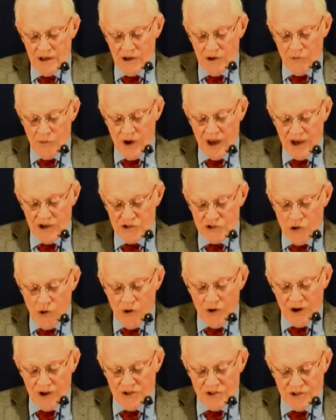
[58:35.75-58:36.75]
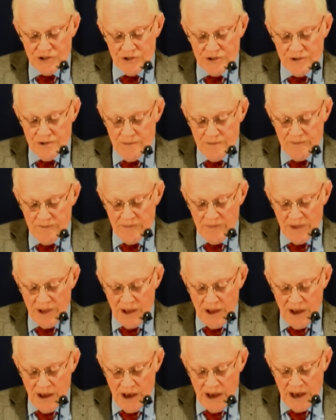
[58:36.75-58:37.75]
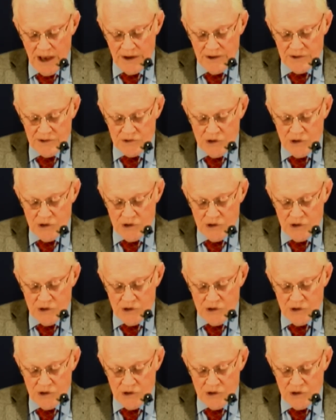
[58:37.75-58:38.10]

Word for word: We exhorted you and